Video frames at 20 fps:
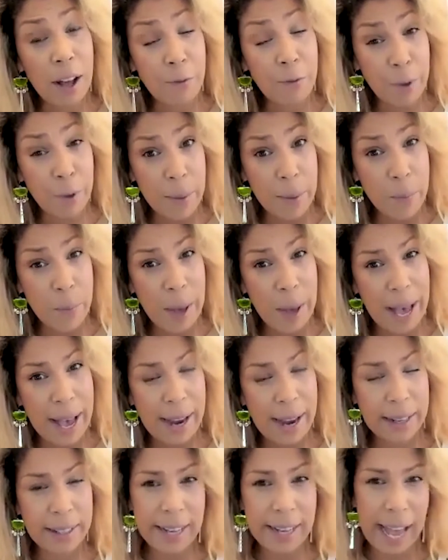of
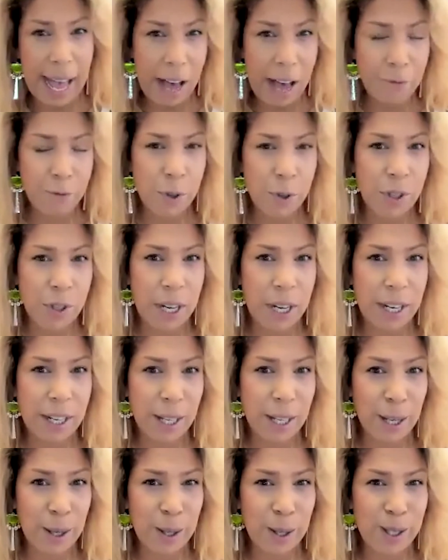impact after 10
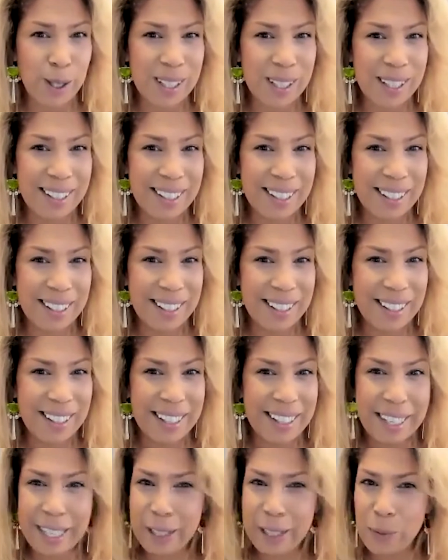years
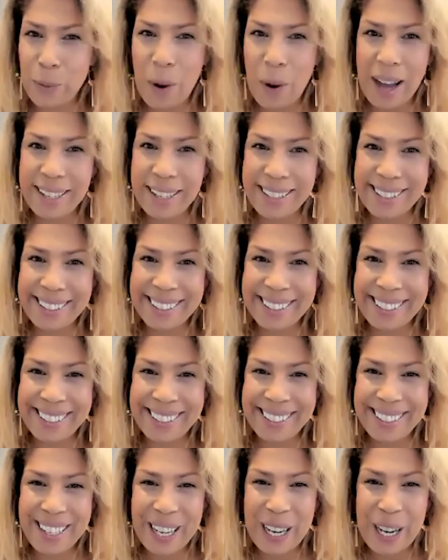is what?
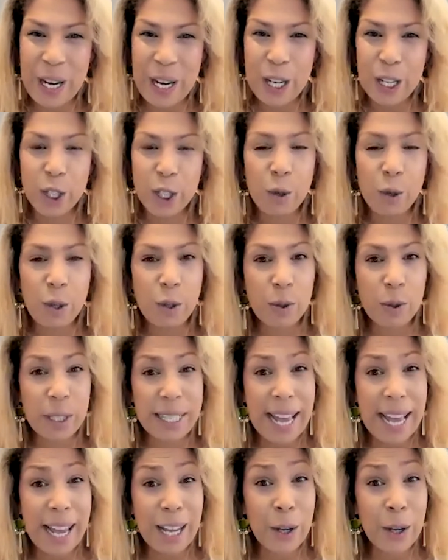So you
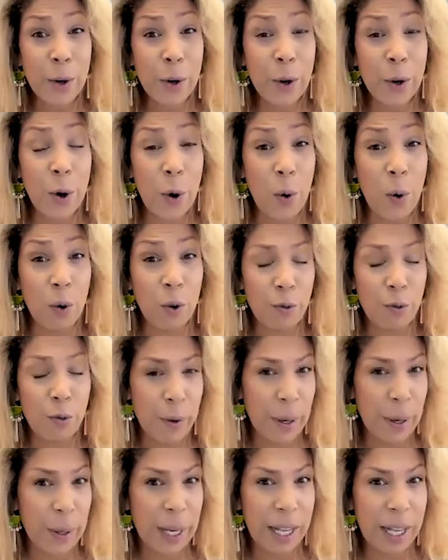set your goal
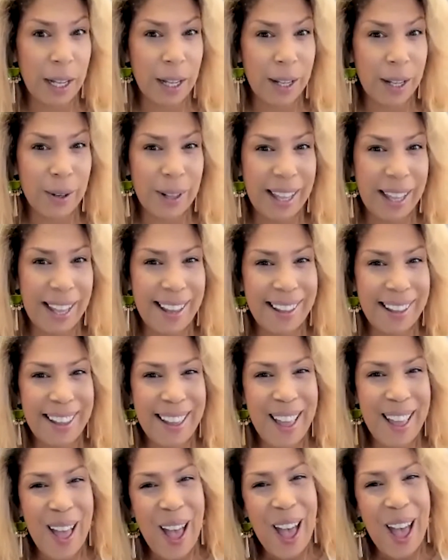very clearly.
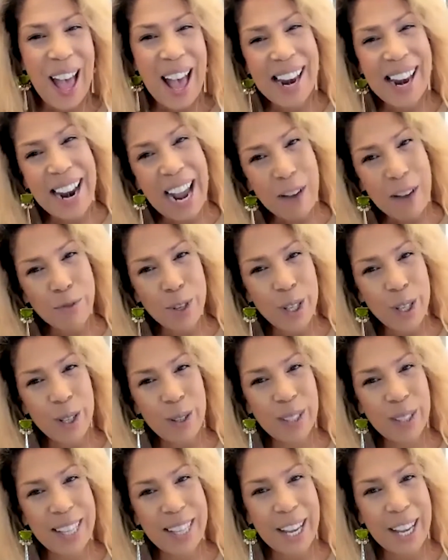And after you
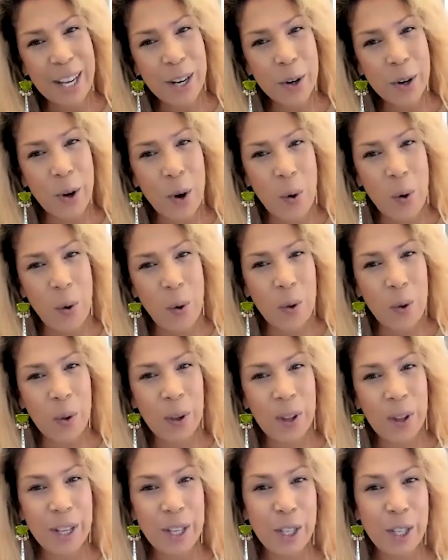set your
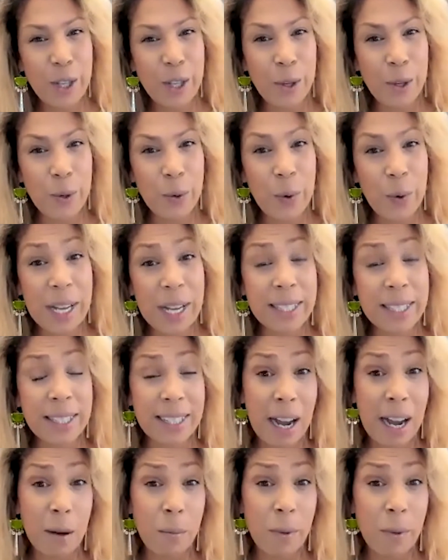goal, you
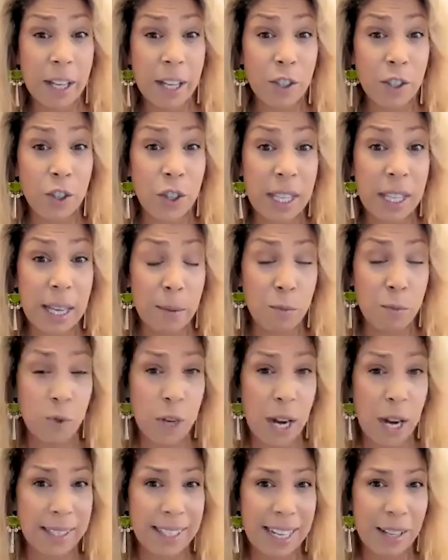establish the
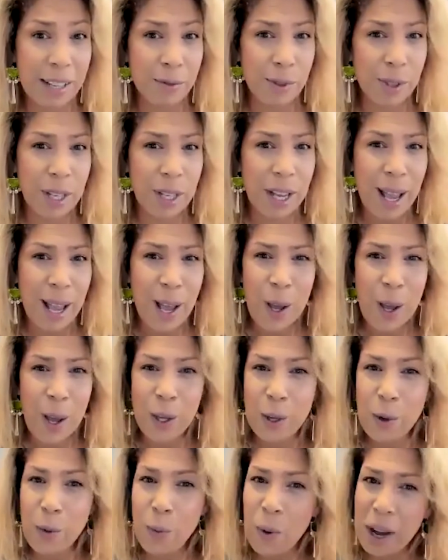objectives
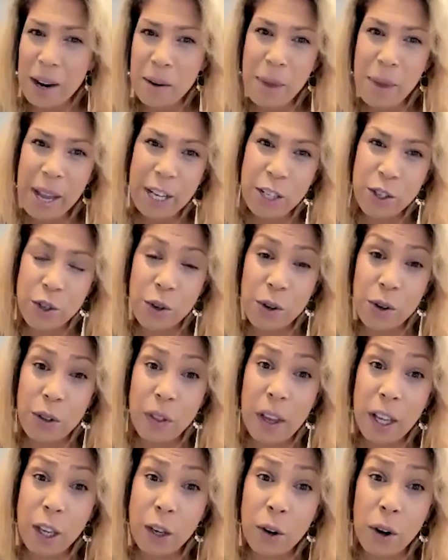you want to make sure
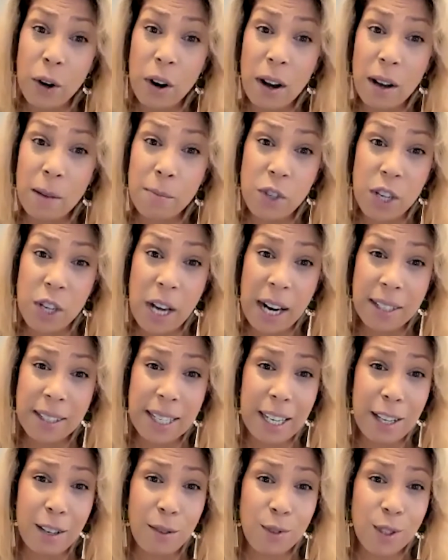that your
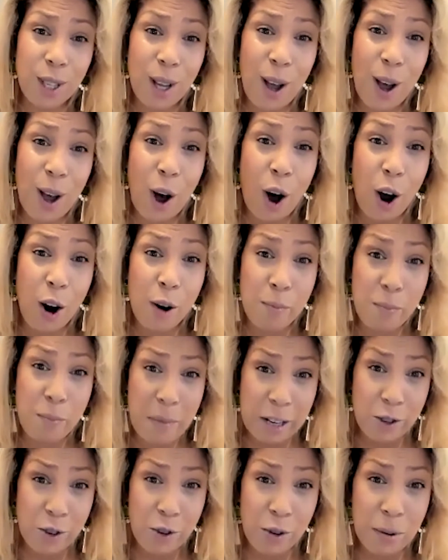objectives are
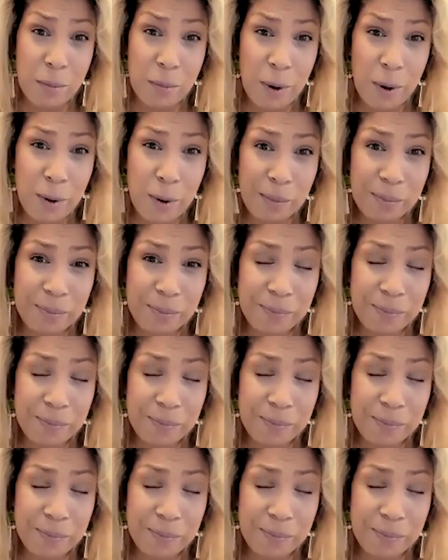measurable